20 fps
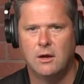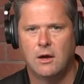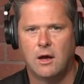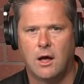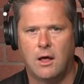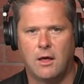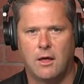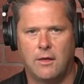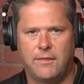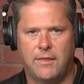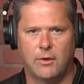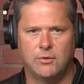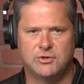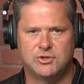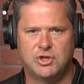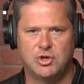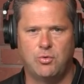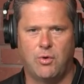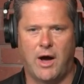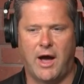uh, those
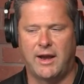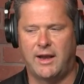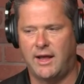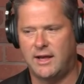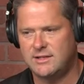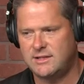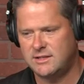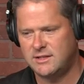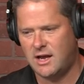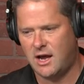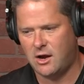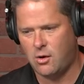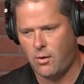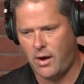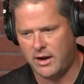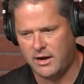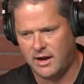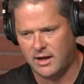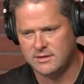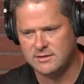two ideas he's not
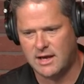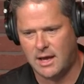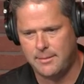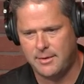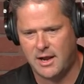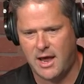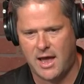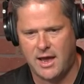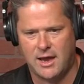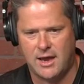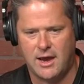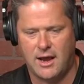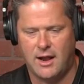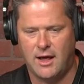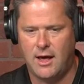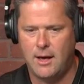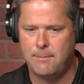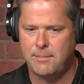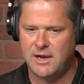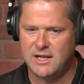quite nick saban hanging it
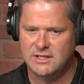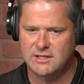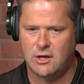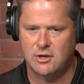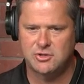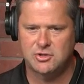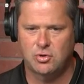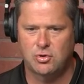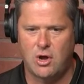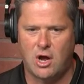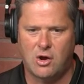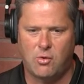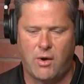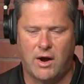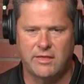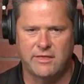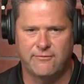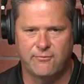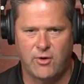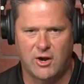up but he's also not
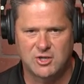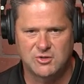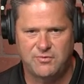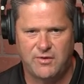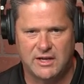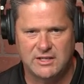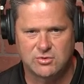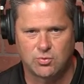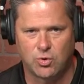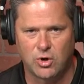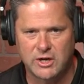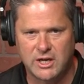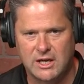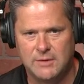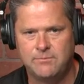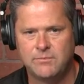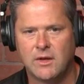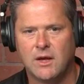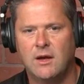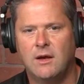quite the fresh-faced
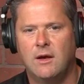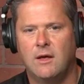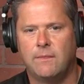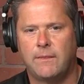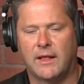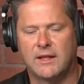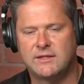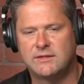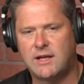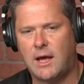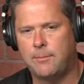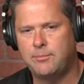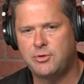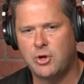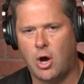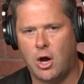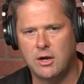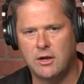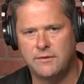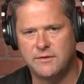rookie that stepped
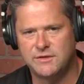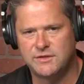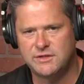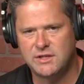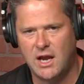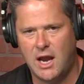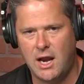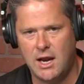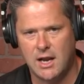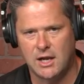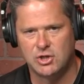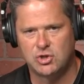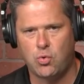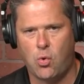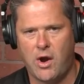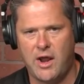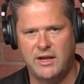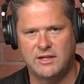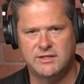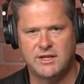onto the scene in
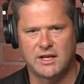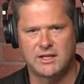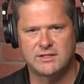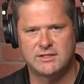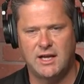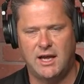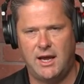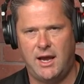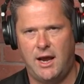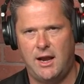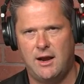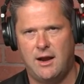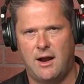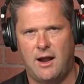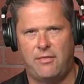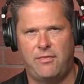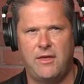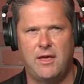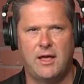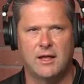2016 and
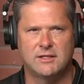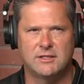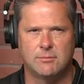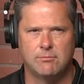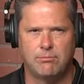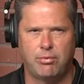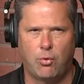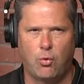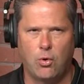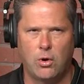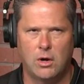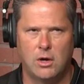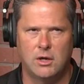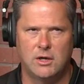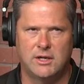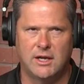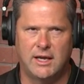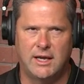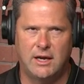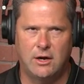i think it's
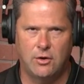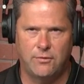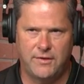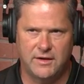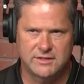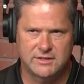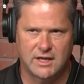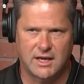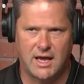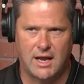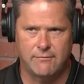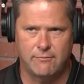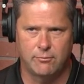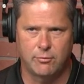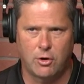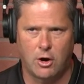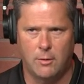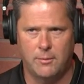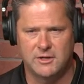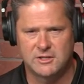important to hear this again from
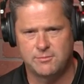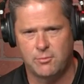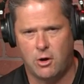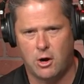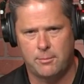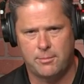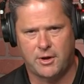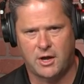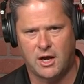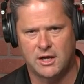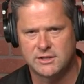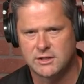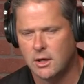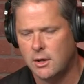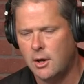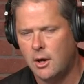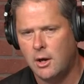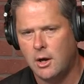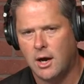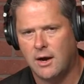kirby smart because
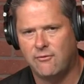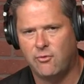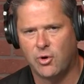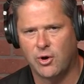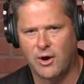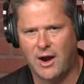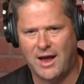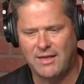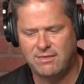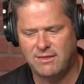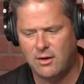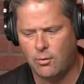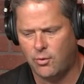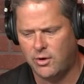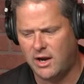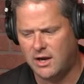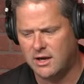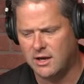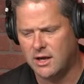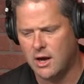of where i think we
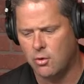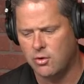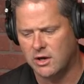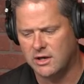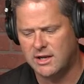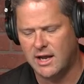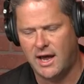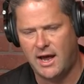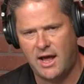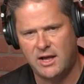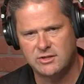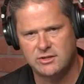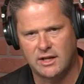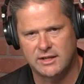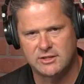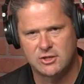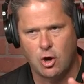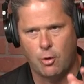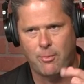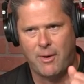need to go today so
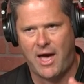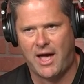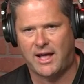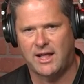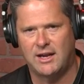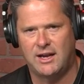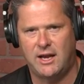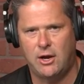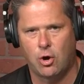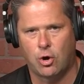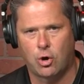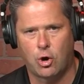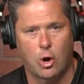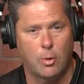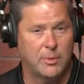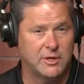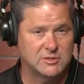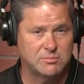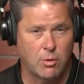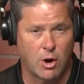let's go back and hear
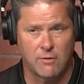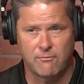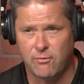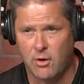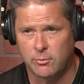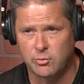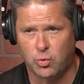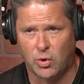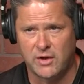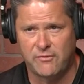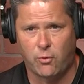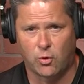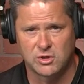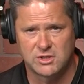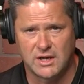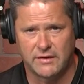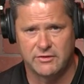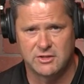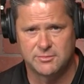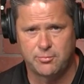kirby smart from
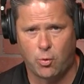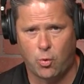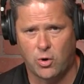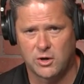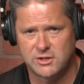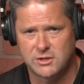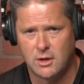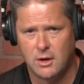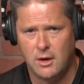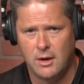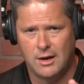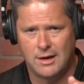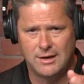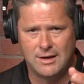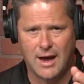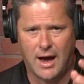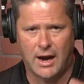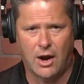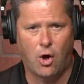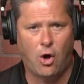24-7 sports
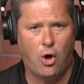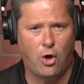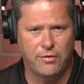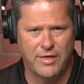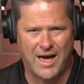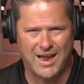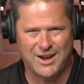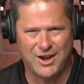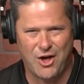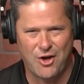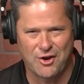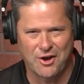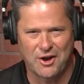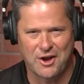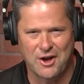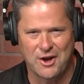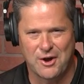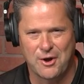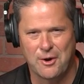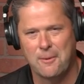not all that long
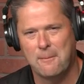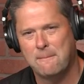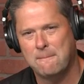ago